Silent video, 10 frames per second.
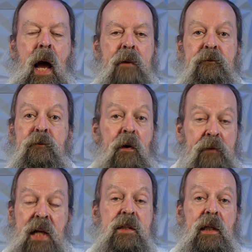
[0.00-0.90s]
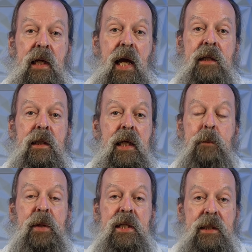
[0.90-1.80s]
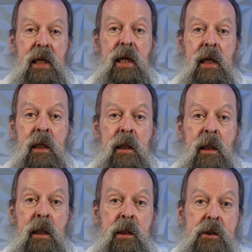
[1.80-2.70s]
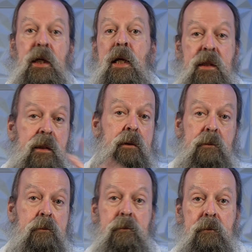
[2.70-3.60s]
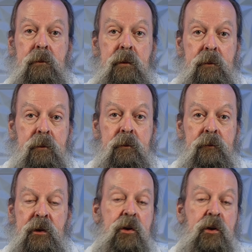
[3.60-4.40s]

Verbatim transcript: I eventually had to get a PC just for